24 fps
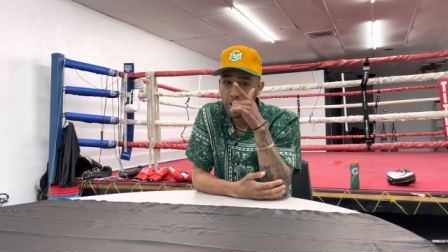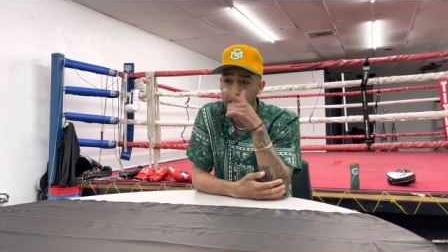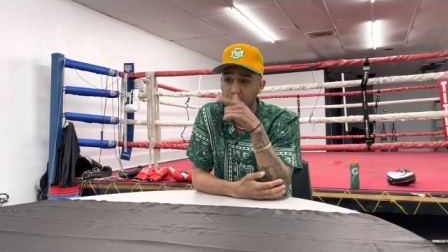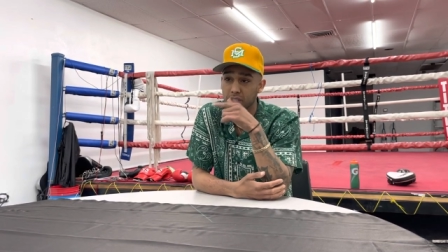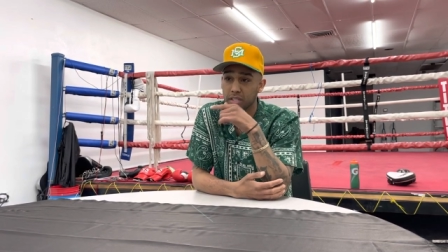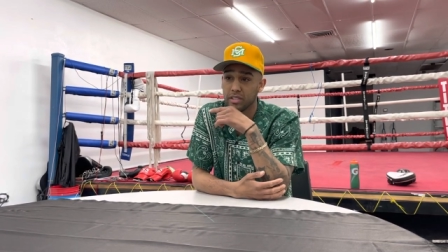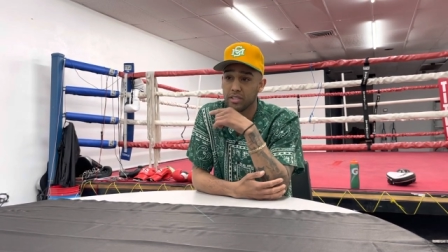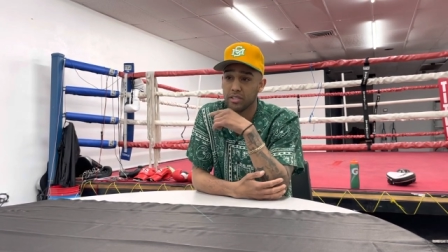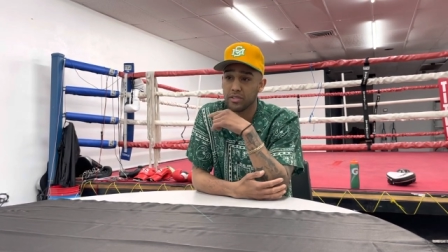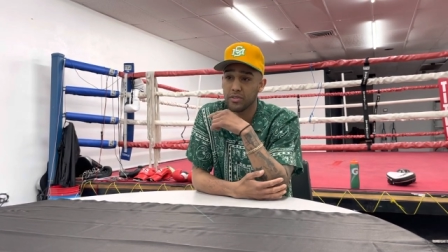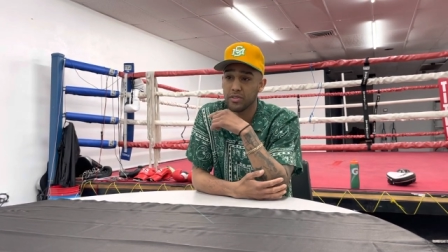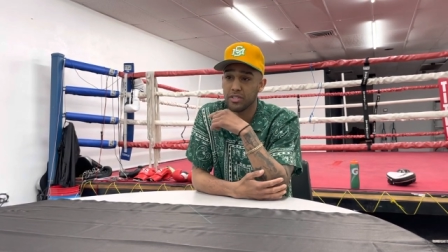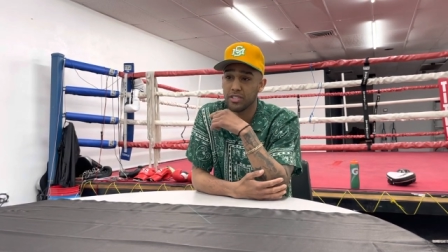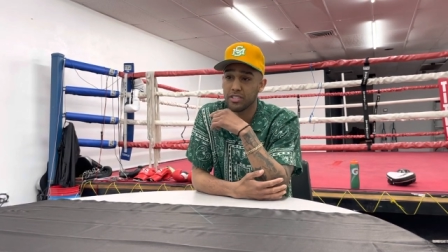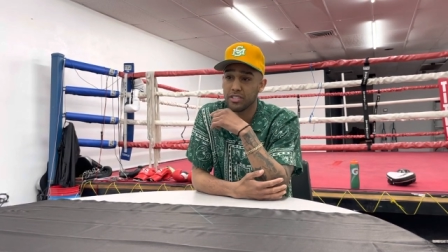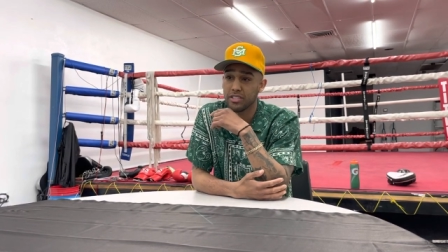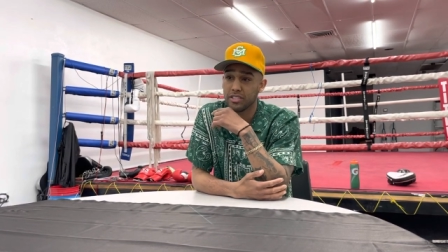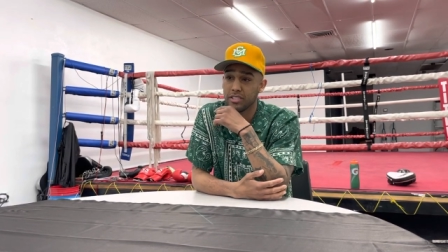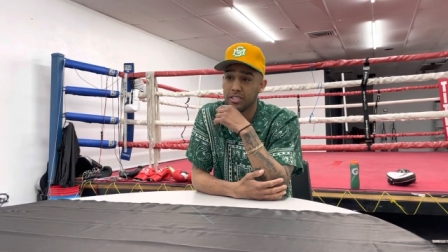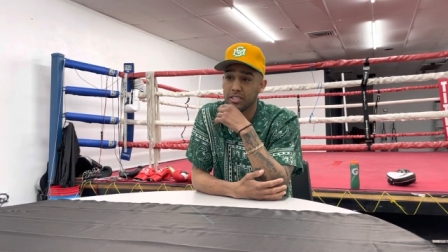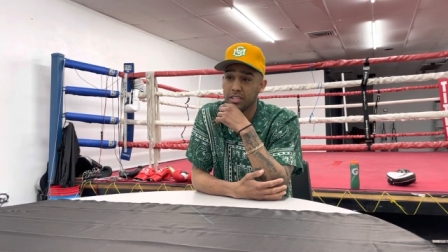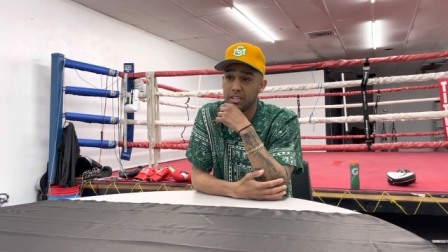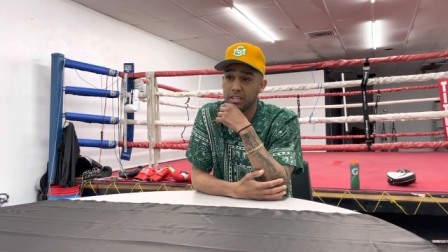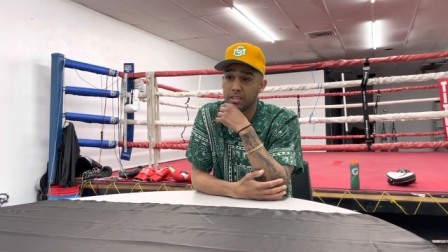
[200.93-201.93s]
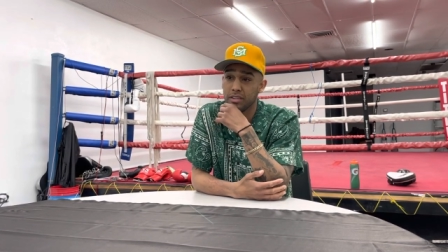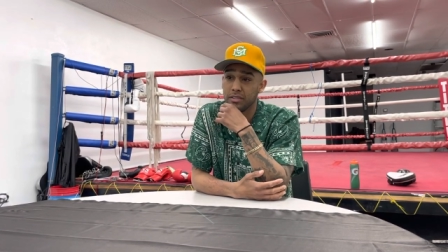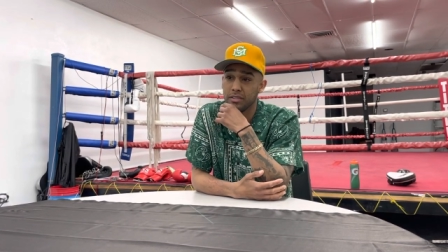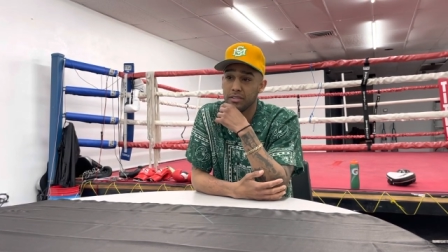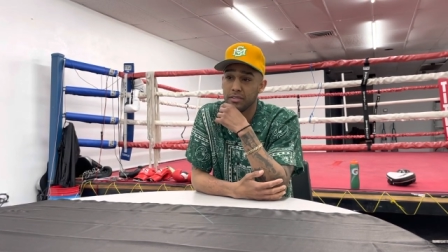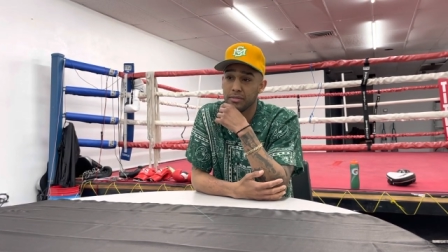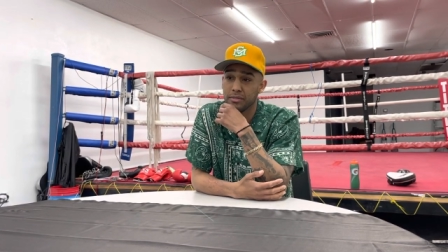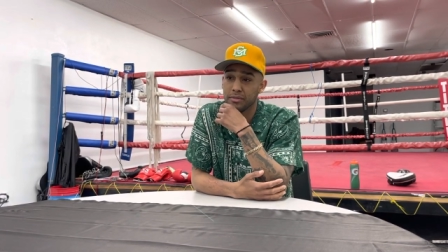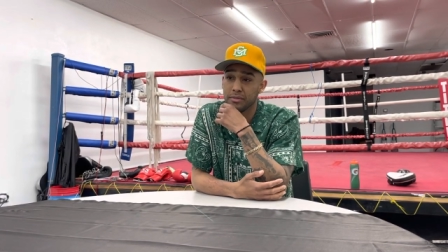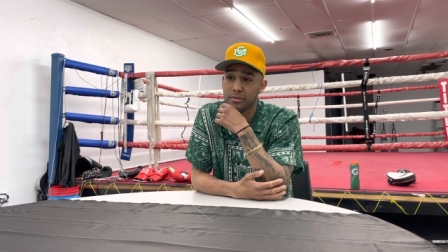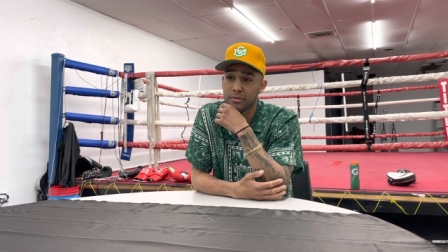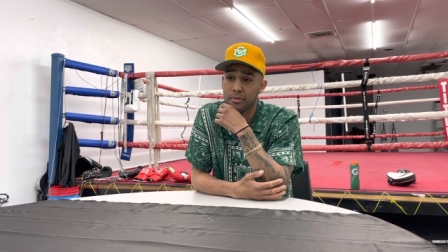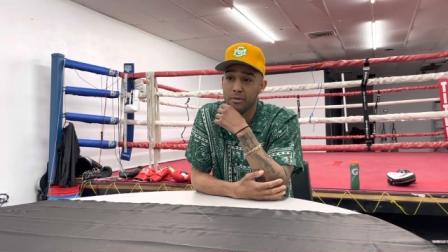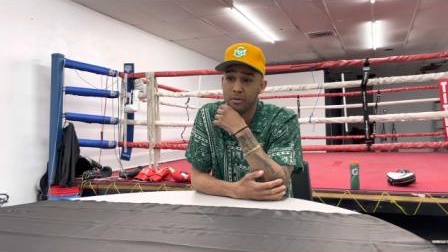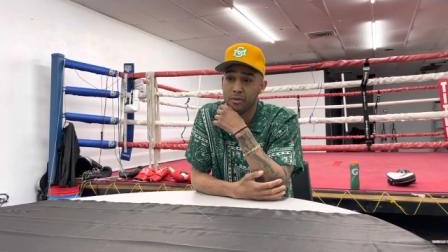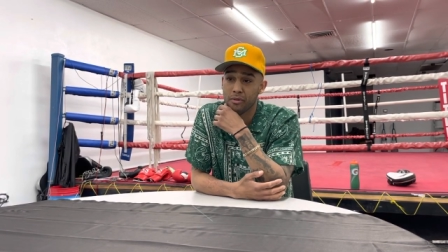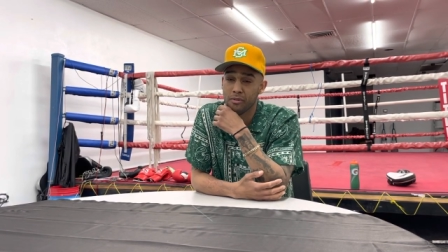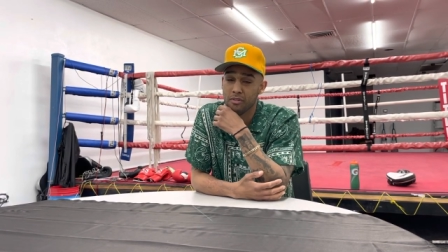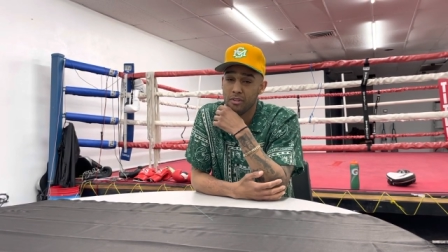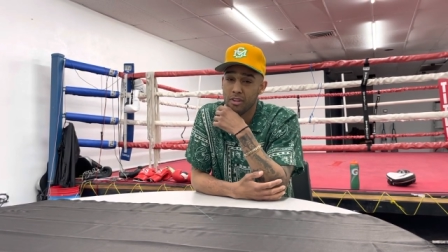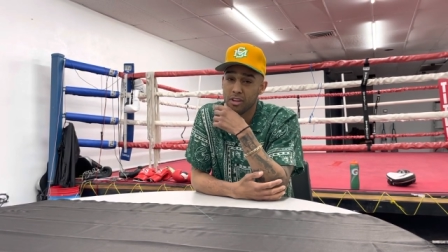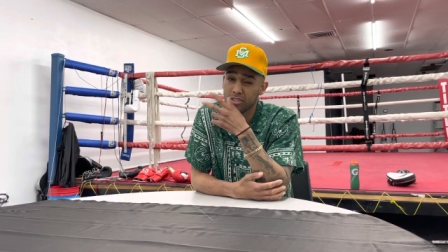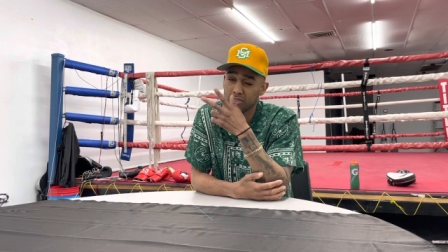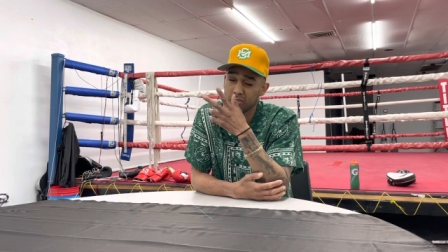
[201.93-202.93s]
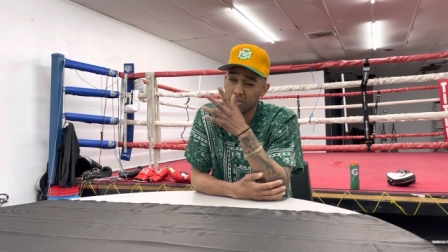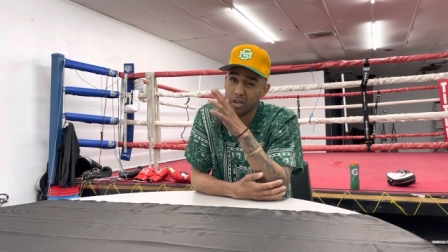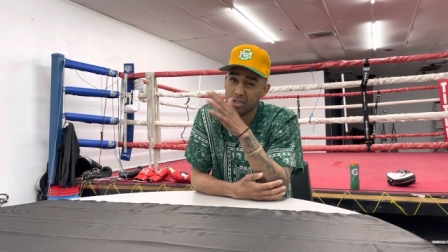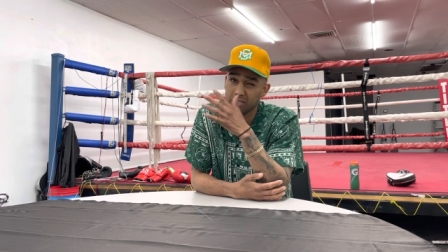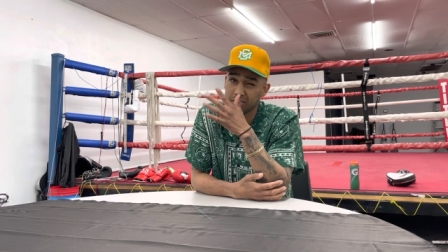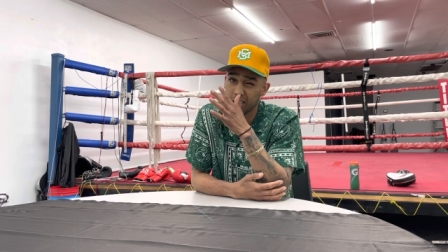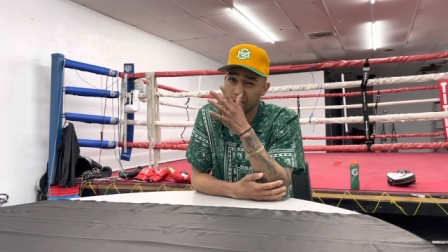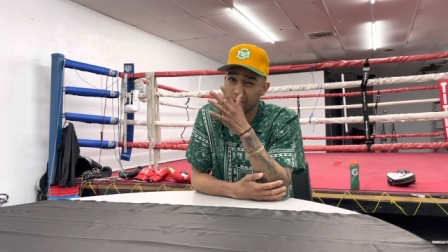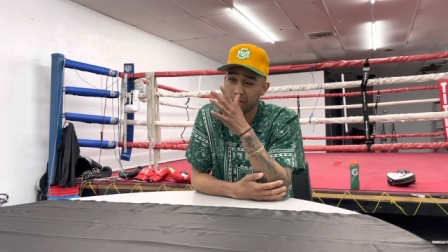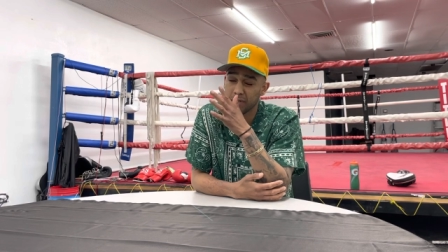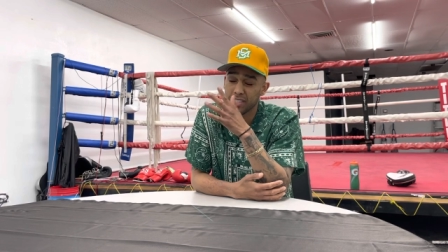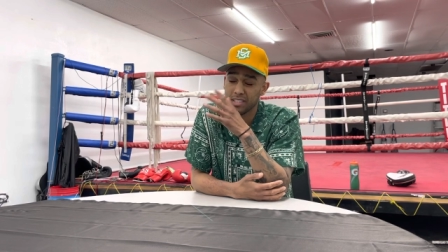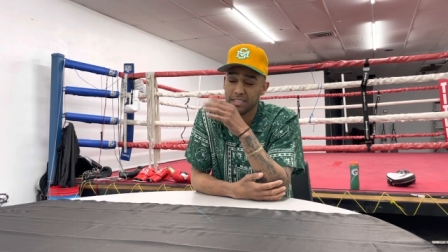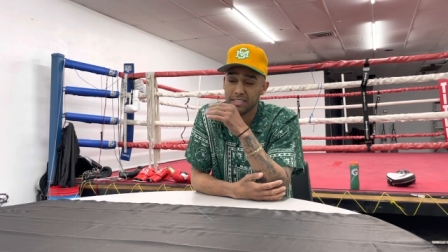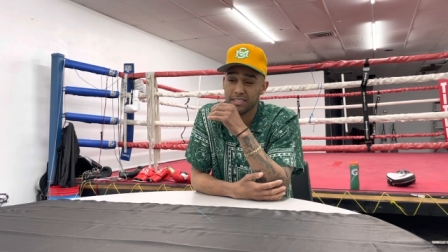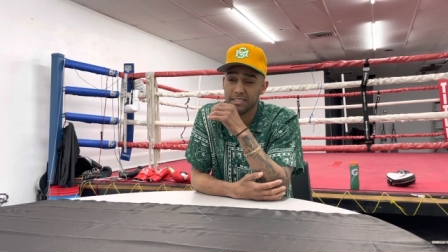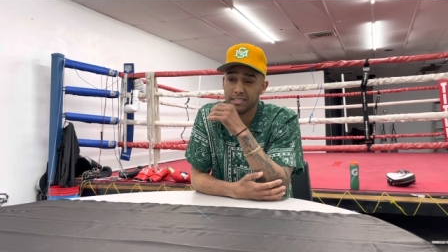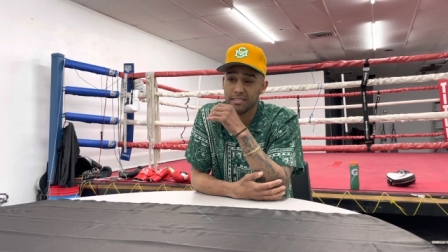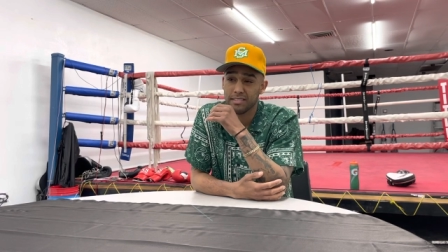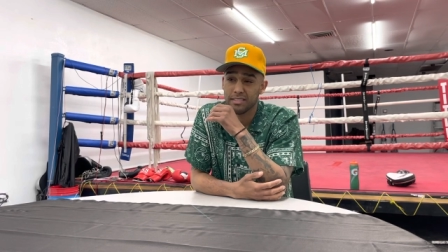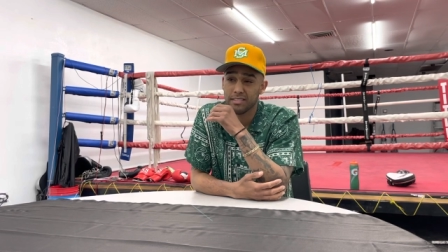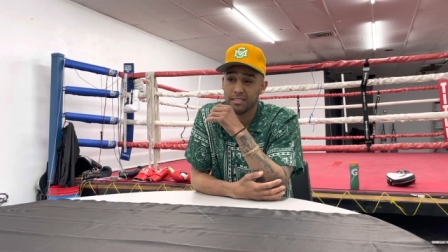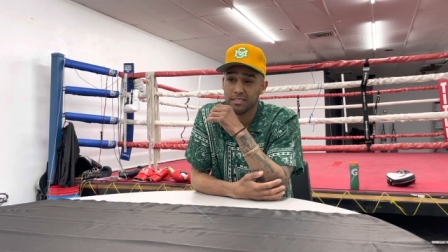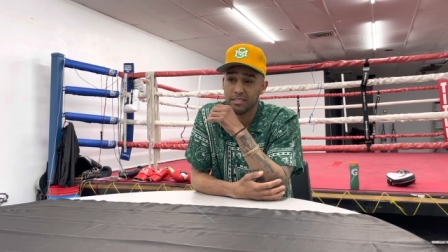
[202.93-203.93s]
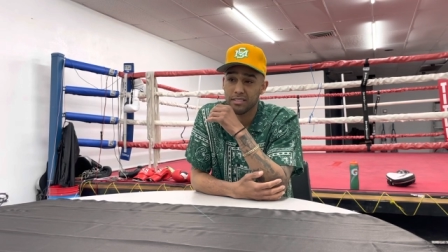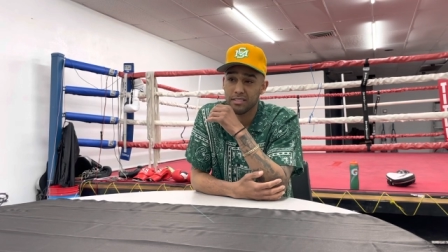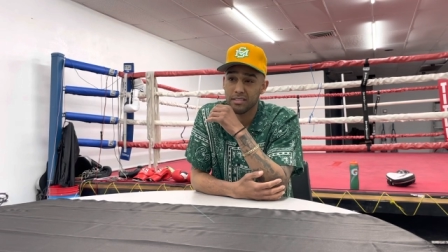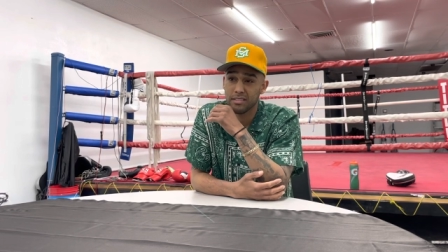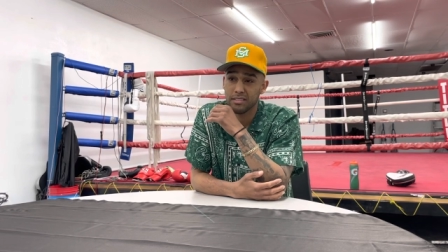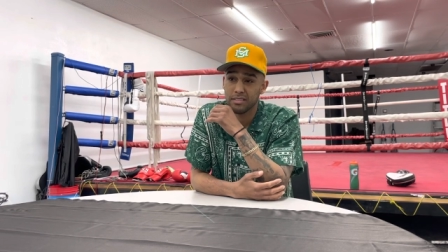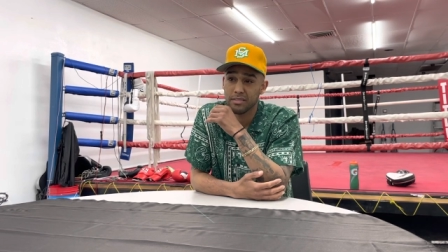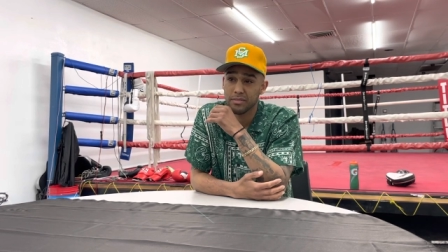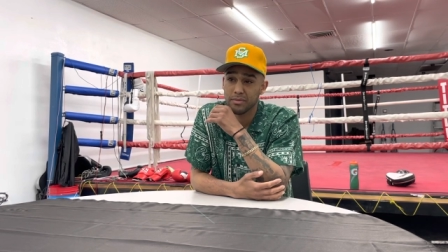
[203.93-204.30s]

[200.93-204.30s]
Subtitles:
gonna do this shit now. So I was like 15, 16.